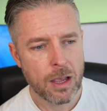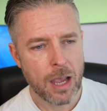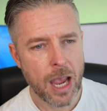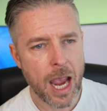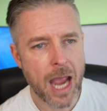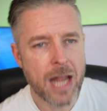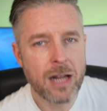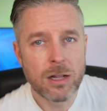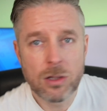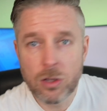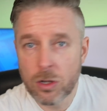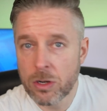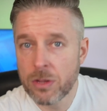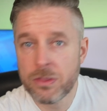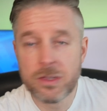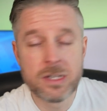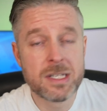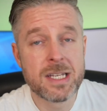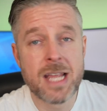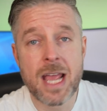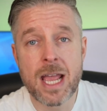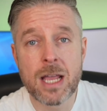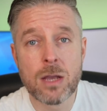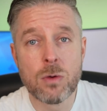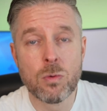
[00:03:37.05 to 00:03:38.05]
And a lot of the
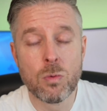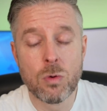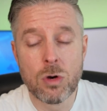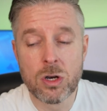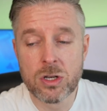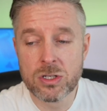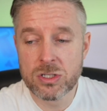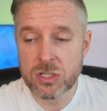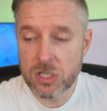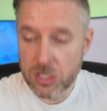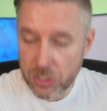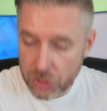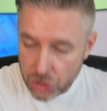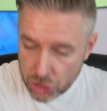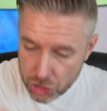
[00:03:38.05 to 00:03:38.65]
tech was